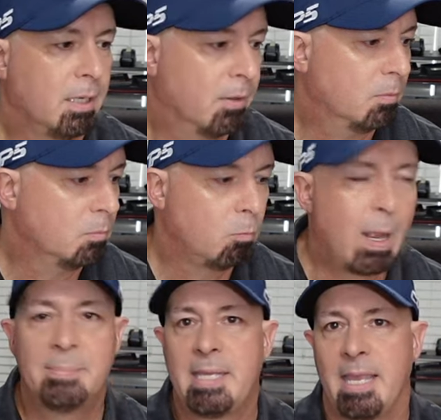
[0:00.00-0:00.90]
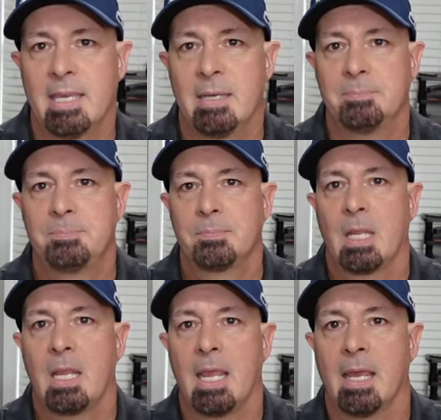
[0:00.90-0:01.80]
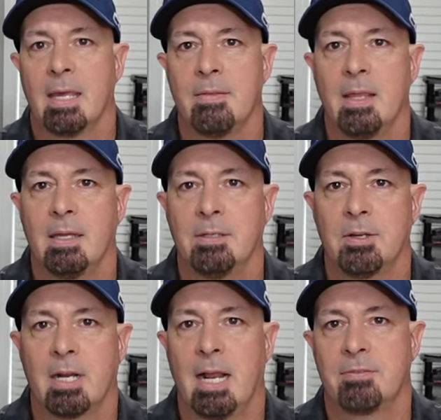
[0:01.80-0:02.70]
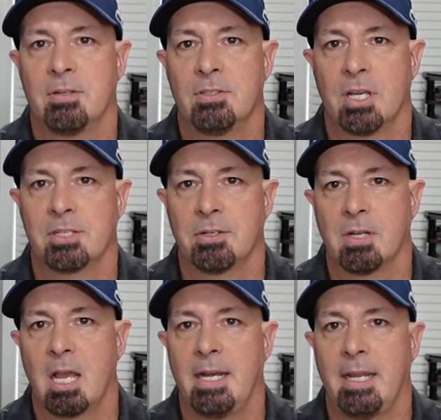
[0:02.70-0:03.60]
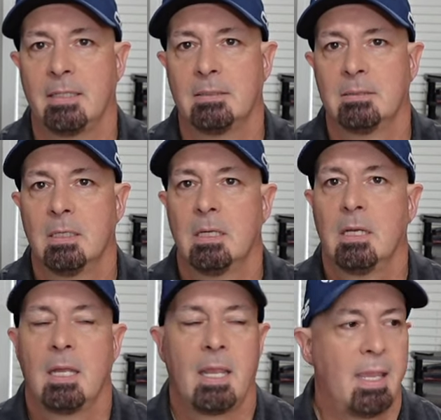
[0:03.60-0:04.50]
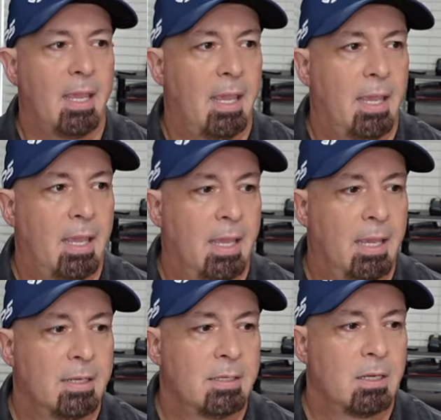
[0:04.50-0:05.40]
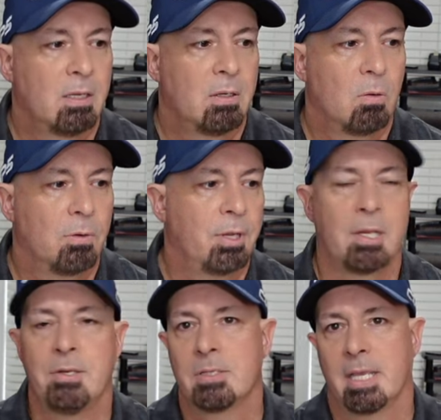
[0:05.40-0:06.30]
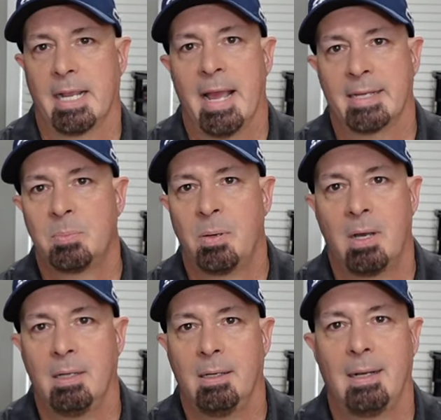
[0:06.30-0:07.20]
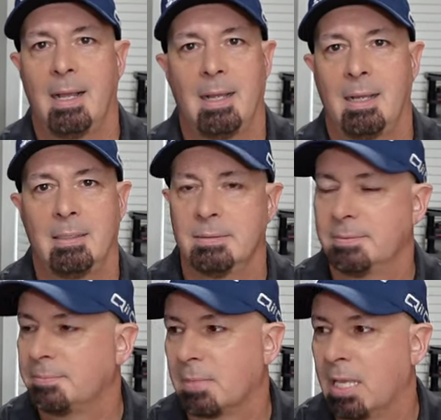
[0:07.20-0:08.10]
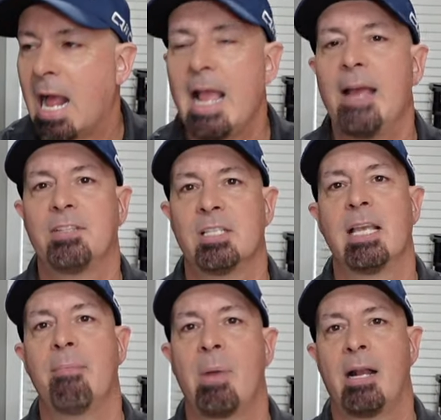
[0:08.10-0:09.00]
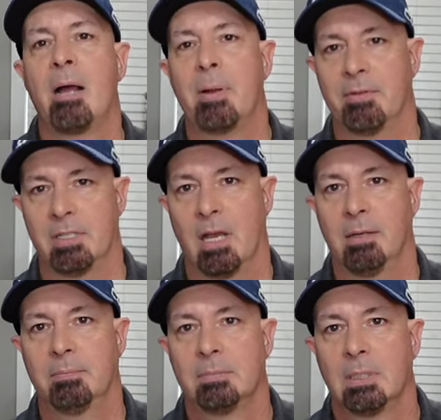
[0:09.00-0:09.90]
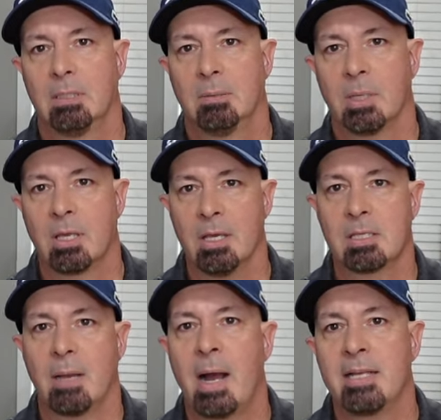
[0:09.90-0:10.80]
you know, webcam, and then you're gonna have to adjust your lighting, and or you can use like XPUT. And I have to set mine up every time because